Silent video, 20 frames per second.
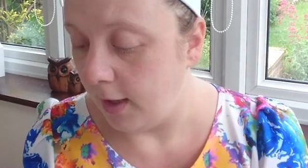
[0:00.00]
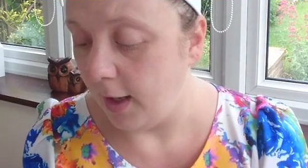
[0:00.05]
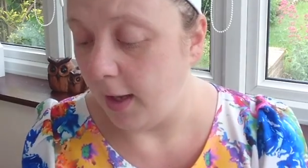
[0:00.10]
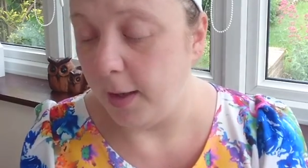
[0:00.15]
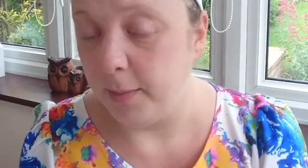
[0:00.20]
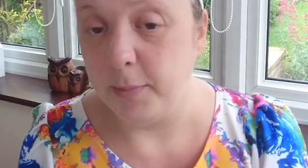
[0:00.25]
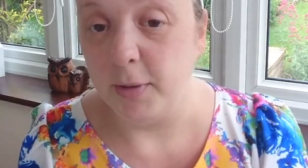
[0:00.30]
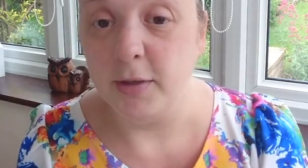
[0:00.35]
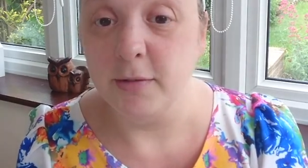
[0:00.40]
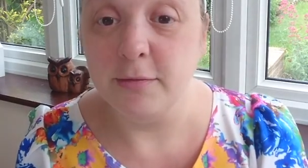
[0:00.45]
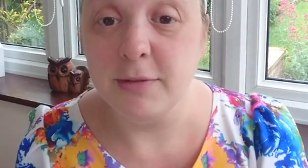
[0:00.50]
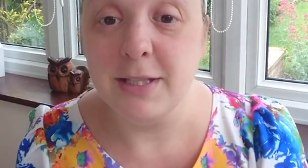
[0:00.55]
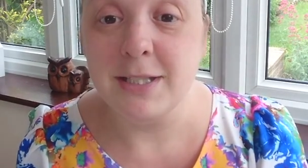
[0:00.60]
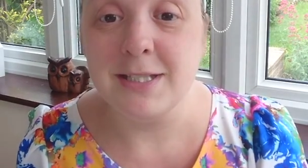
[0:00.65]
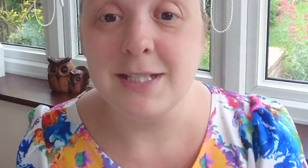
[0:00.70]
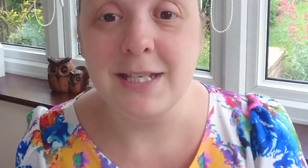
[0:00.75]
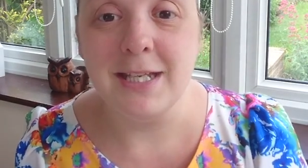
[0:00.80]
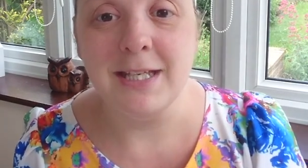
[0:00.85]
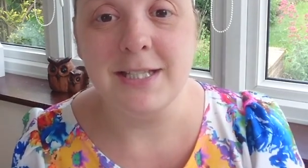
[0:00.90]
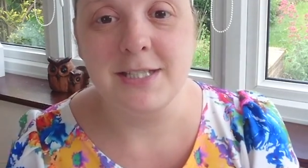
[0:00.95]
and the
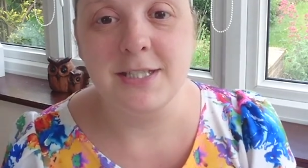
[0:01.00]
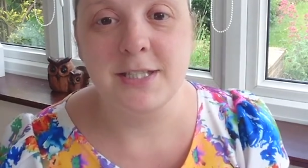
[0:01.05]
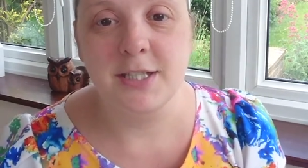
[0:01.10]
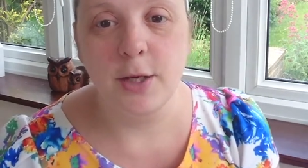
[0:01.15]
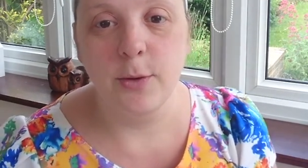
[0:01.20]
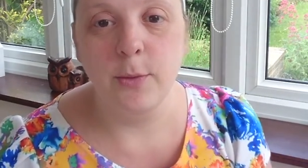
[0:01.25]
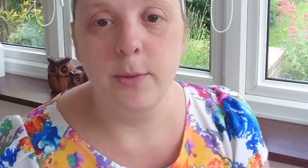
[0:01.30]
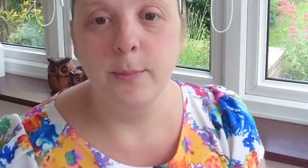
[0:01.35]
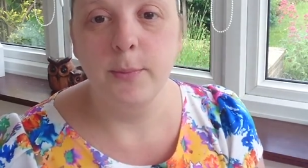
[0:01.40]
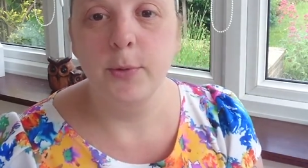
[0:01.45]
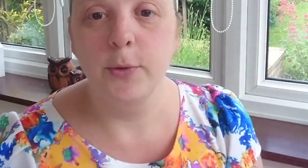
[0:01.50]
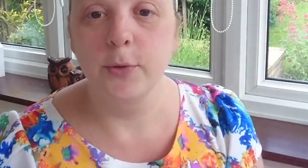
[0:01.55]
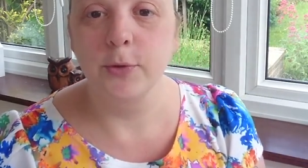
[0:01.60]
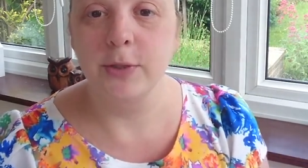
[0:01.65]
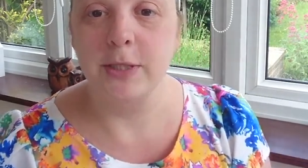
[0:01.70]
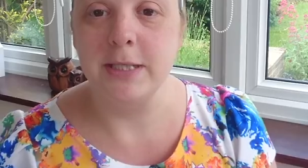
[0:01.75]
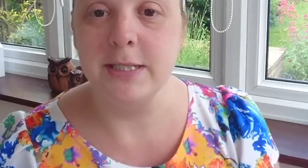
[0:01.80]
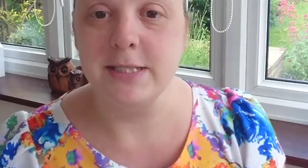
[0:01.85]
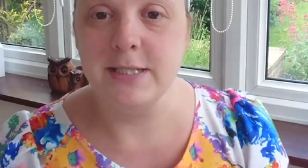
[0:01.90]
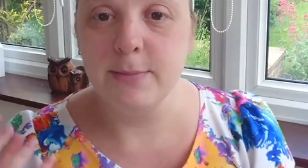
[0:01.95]
reason it's so
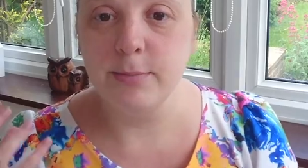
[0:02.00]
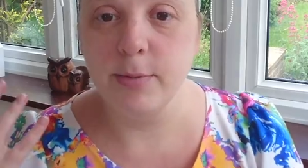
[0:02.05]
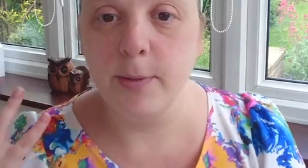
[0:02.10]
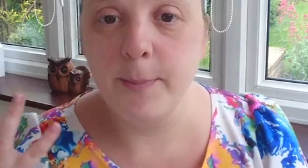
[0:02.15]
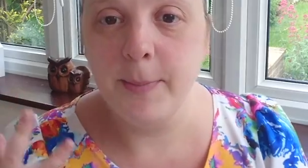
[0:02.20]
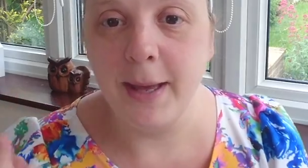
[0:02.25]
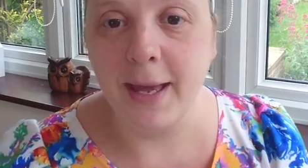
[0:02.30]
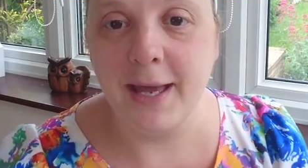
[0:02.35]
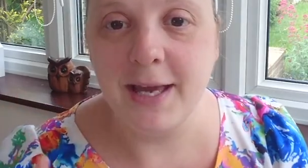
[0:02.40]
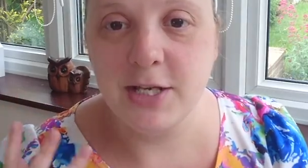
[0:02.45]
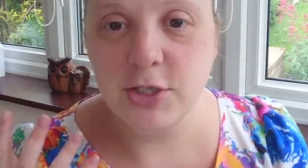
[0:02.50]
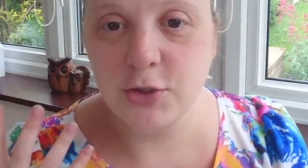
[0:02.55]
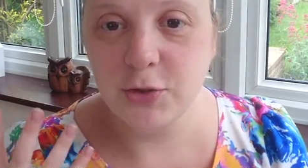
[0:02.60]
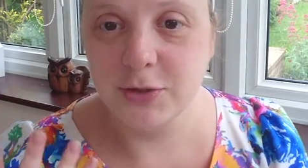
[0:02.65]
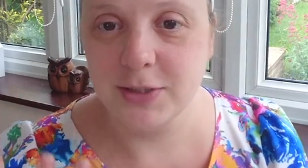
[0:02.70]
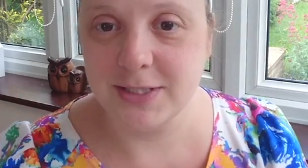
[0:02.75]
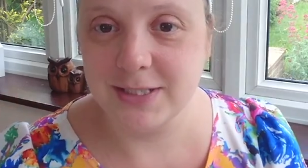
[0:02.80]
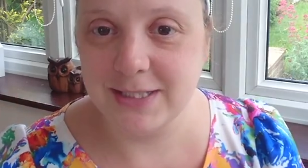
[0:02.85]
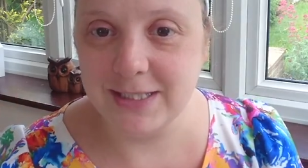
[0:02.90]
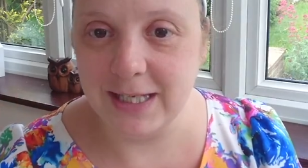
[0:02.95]
important is it prepares your
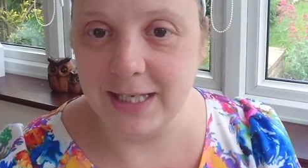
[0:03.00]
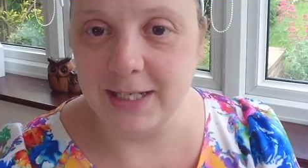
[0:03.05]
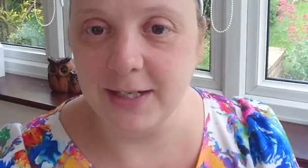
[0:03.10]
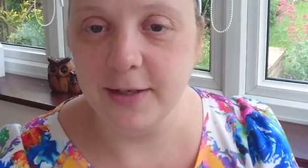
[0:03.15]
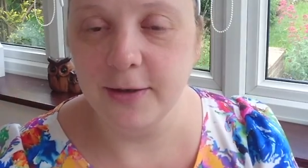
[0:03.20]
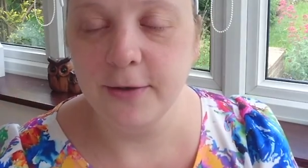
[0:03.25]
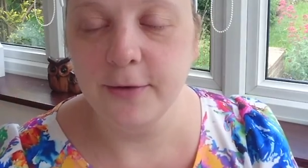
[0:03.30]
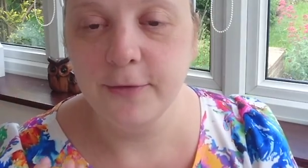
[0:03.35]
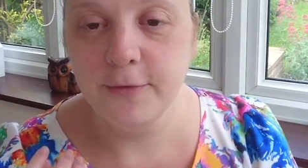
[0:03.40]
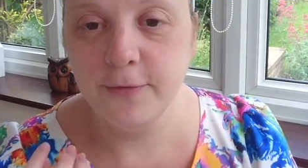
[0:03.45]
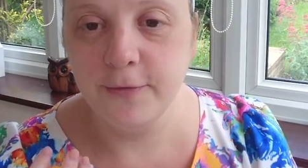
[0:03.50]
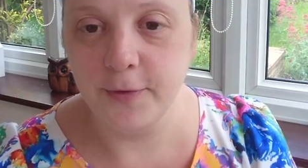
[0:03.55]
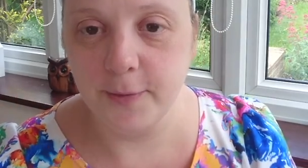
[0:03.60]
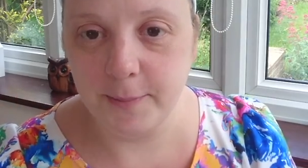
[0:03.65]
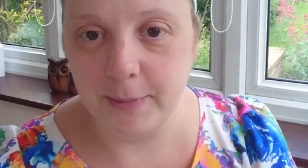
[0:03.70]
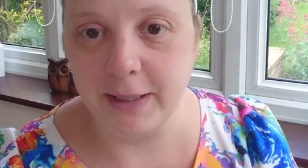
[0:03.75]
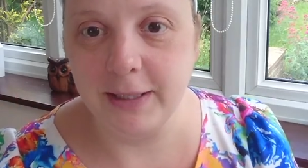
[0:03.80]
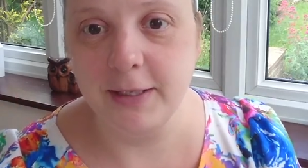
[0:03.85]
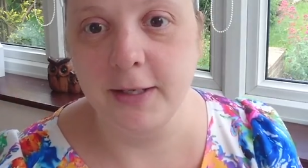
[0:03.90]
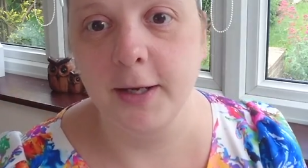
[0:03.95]
skin for
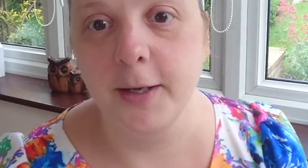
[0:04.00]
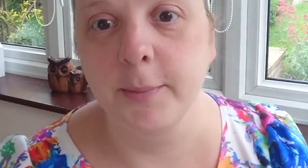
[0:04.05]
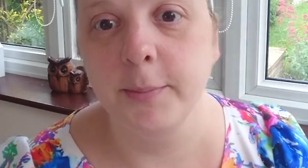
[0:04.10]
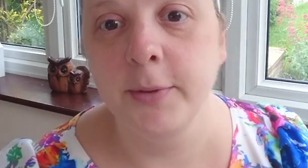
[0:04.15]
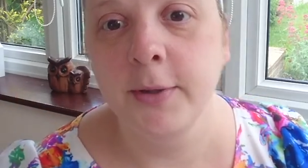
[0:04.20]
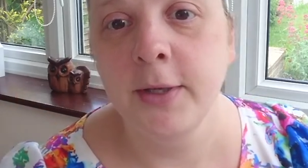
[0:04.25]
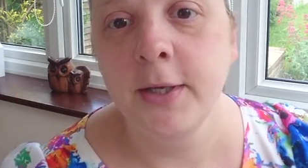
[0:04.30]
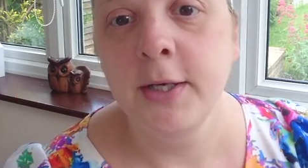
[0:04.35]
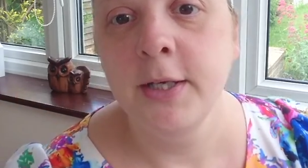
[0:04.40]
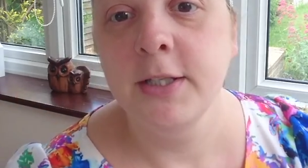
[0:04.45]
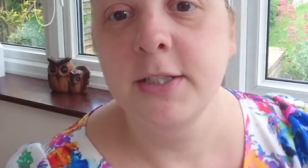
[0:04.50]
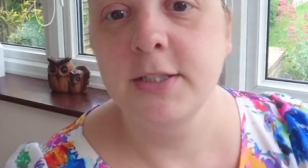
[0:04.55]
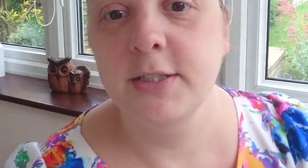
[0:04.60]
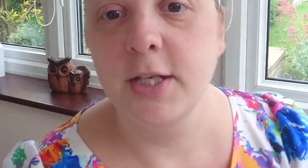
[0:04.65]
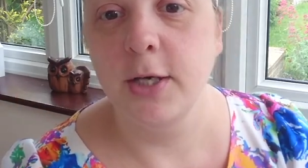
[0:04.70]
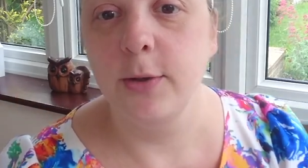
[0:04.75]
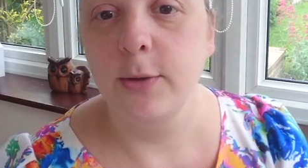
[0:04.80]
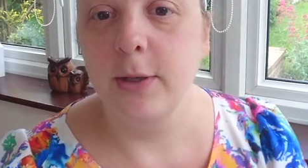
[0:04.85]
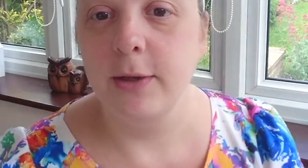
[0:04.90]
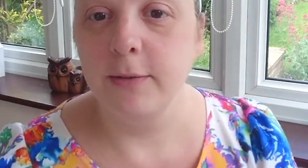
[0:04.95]
makeup.
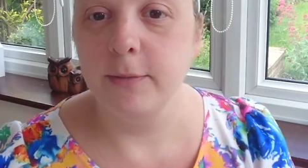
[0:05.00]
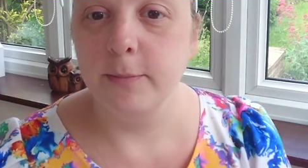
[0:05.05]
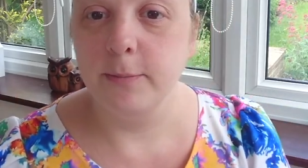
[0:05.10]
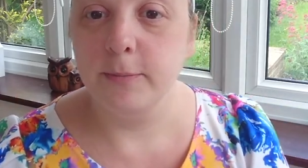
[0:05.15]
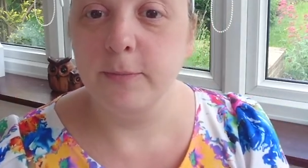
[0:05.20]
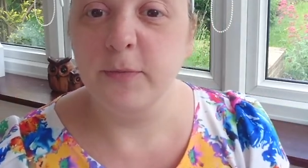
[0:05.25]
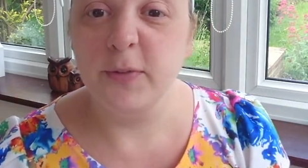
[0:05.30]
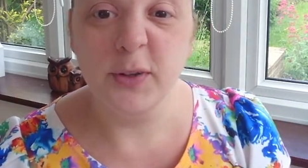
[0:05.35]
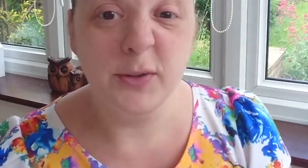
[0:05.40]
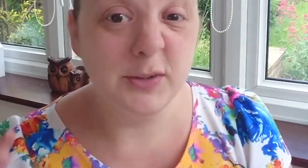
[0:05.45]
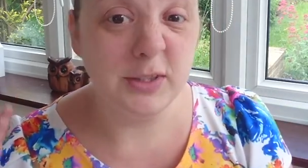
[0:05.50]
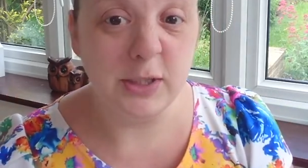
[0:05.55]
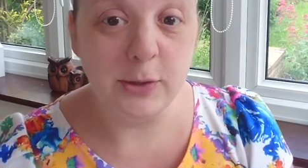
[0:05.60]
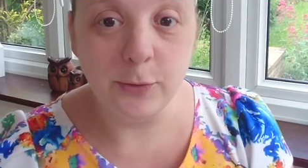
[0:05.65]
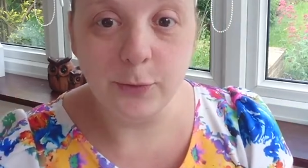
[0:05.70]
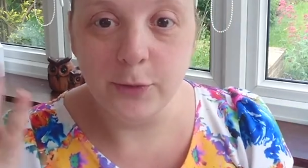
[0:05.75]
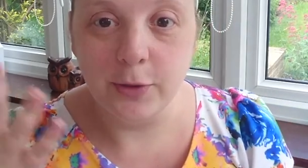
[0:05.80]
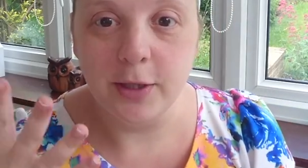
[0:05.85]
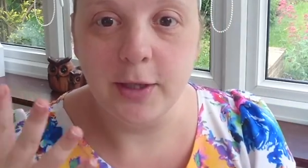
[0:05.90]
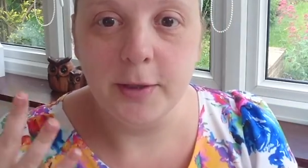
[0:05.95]
So it fills in
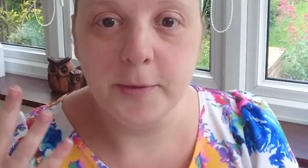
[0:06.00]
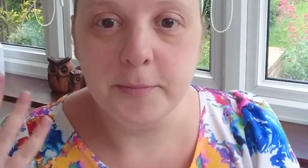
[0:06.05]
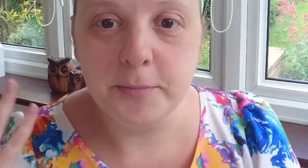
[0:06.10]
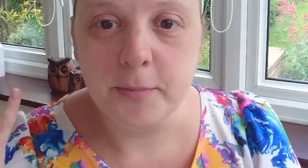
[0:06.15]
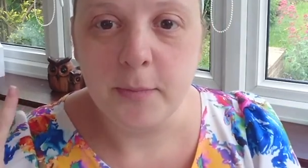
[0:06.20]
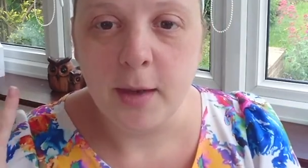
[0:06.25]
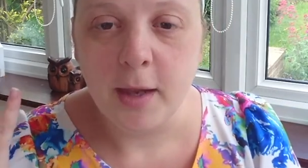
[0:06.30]
all the